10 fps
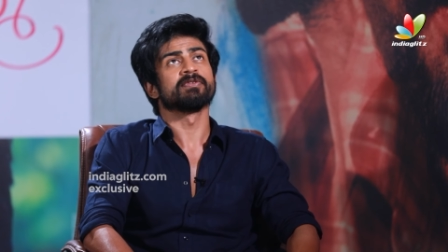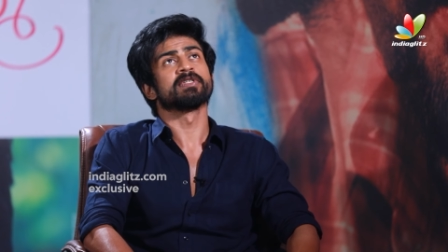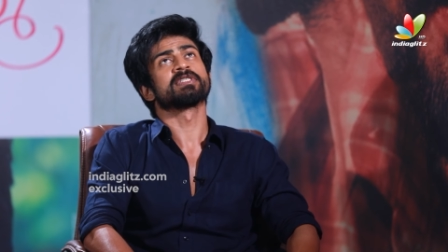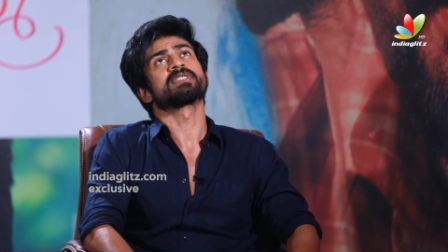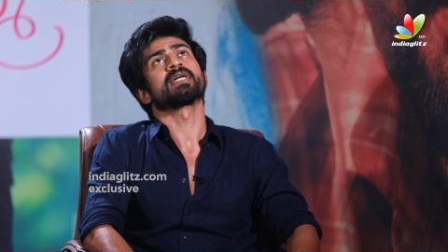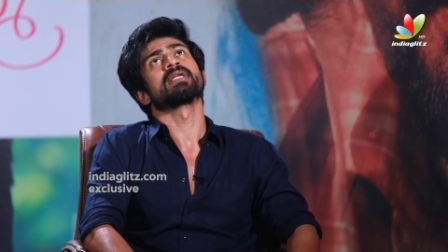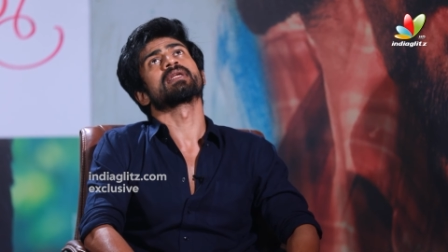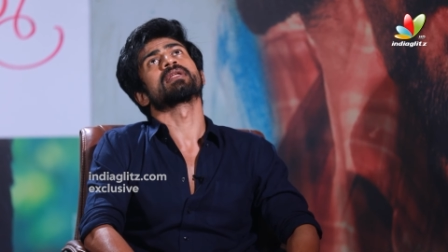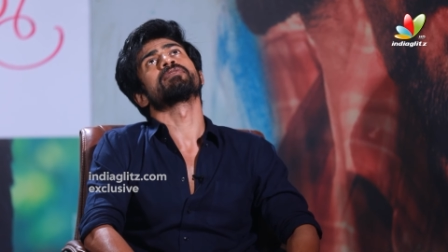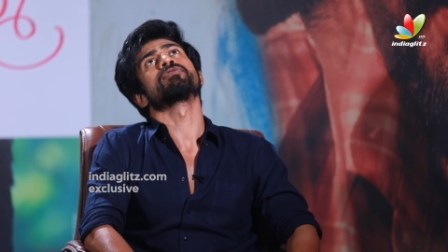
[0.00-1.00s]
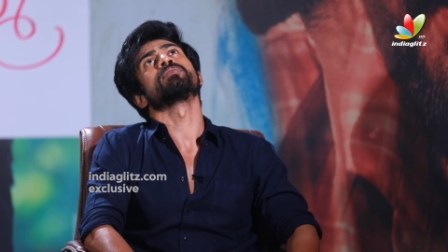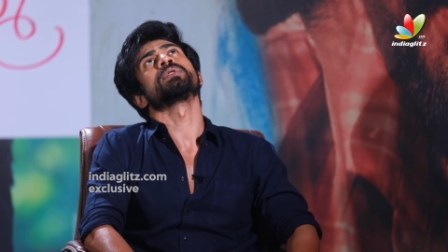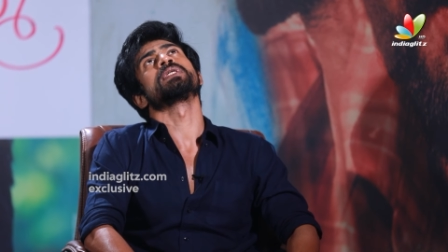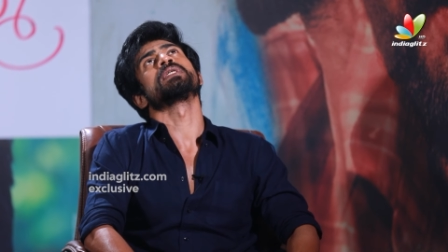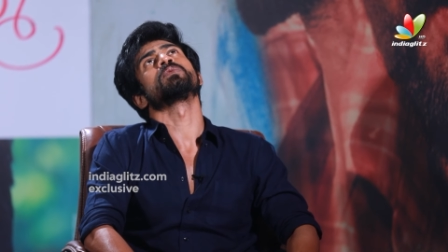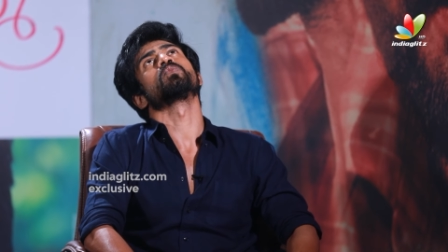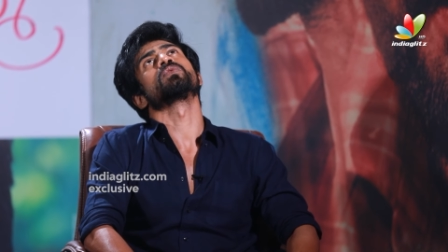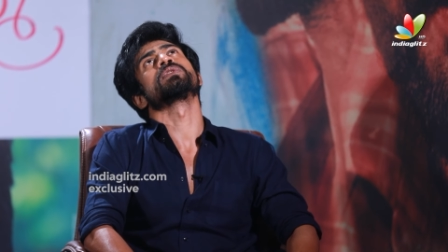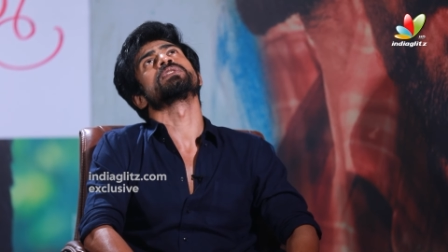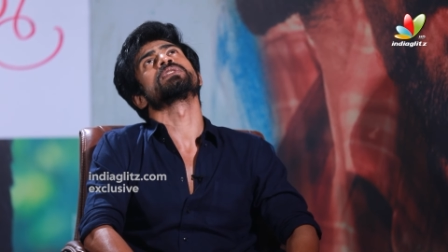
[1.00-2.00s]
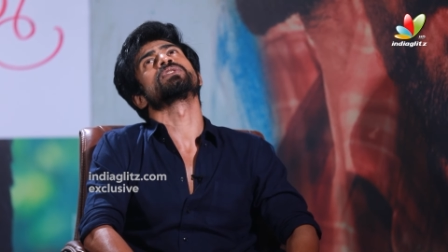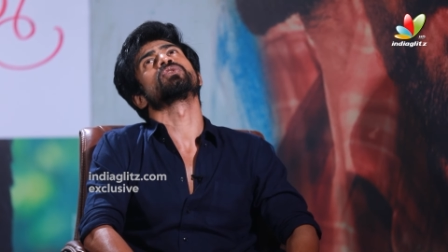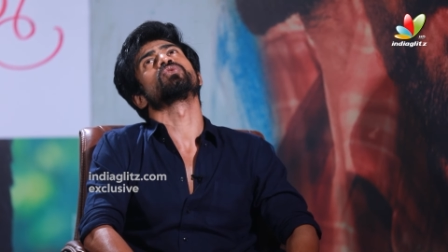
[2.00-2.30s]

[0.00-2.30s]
First salary for me was